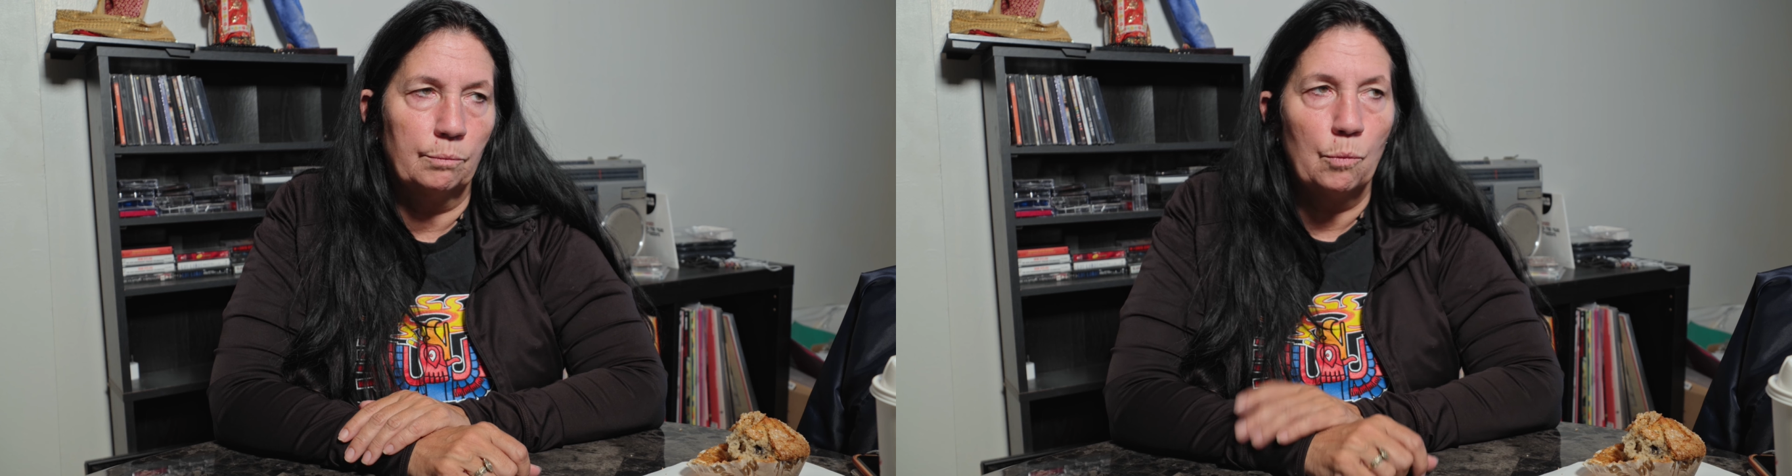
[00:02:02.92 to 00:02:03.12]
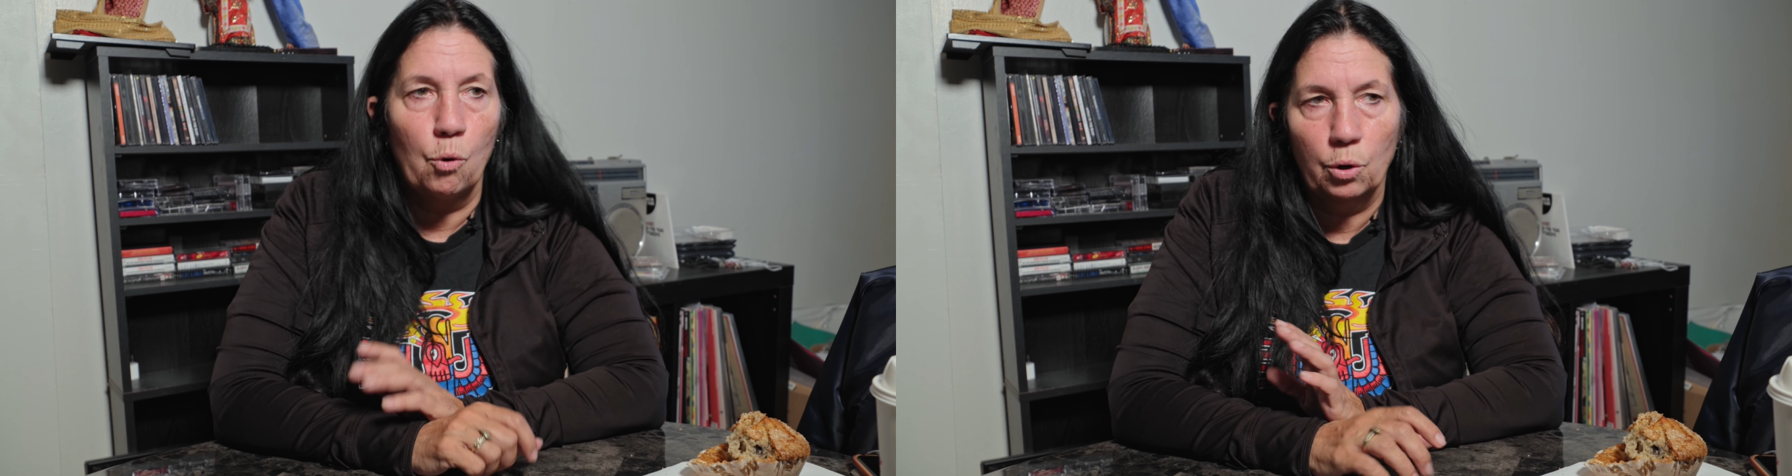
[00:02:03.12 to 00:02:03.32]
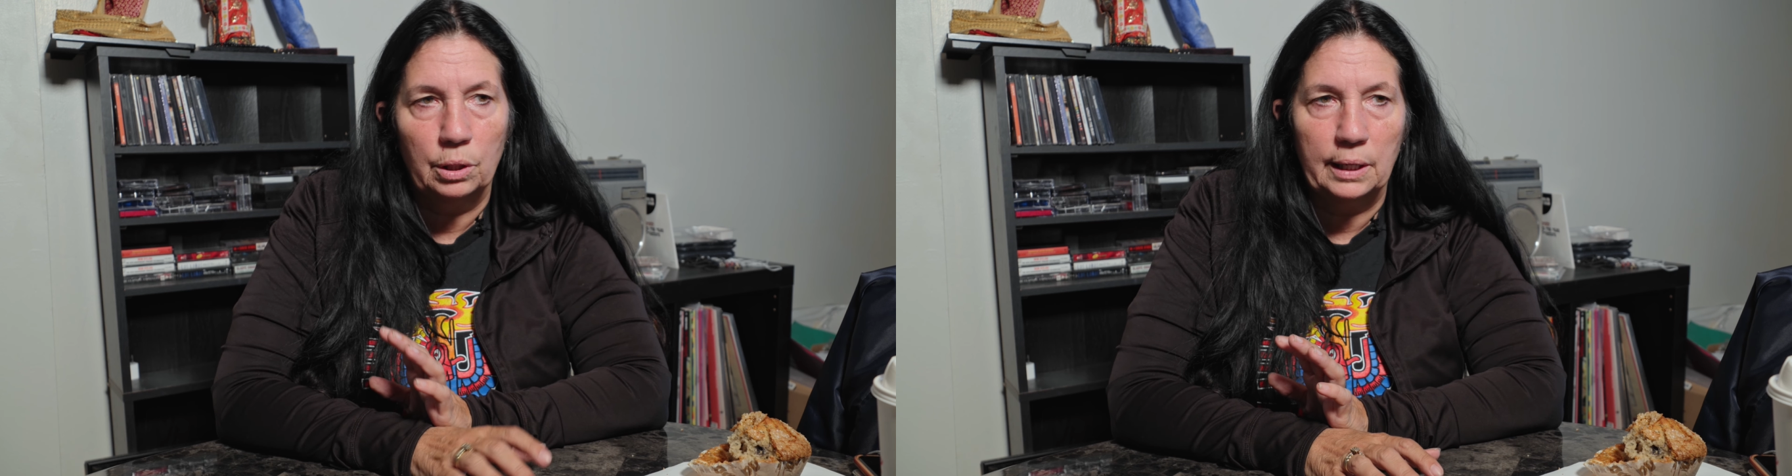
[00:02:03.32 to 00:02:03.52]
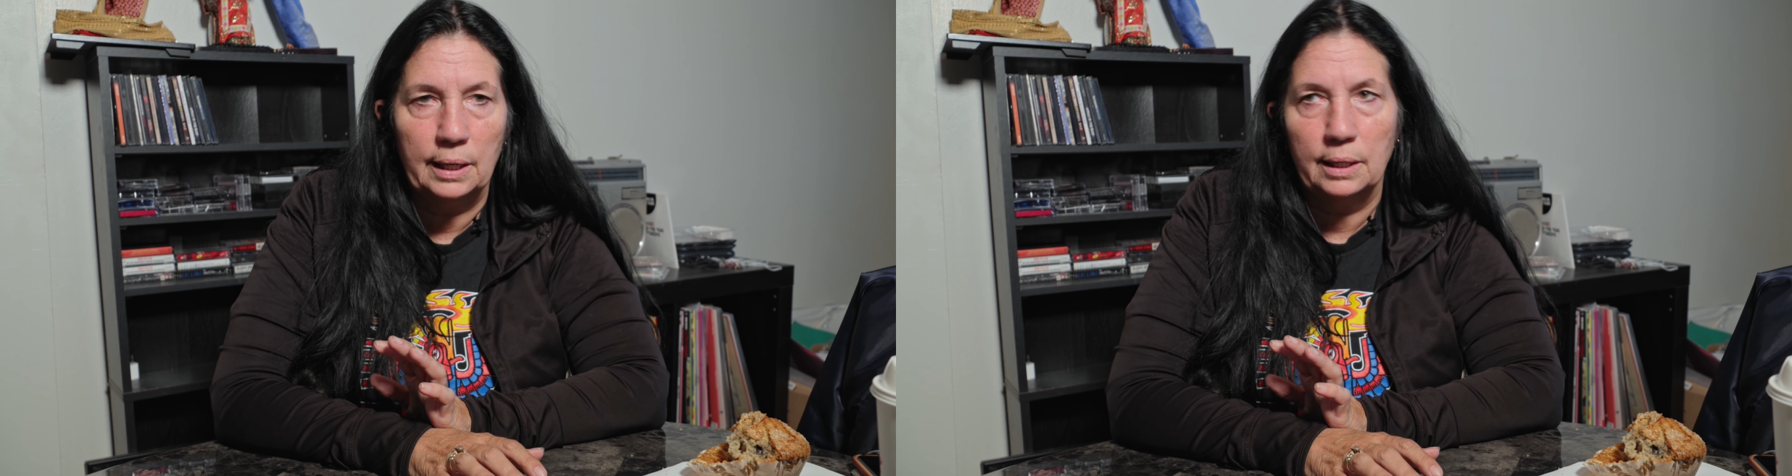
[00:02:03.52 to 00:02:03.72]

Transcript: morally